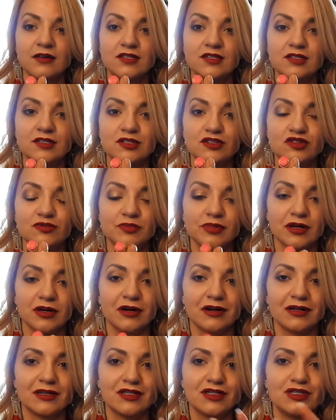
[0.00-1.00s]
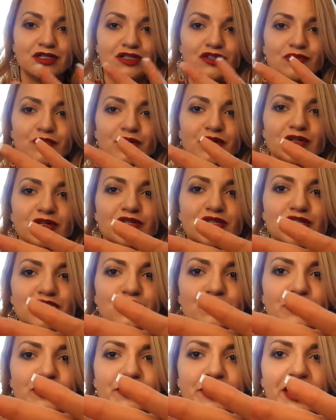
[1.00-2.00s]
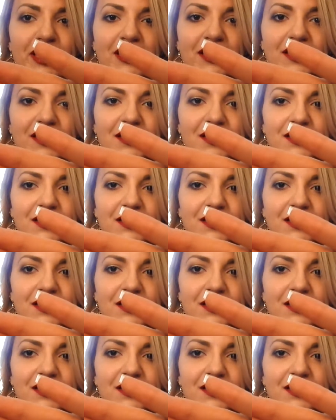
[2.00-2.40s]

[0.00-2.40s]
Super, super, super pink.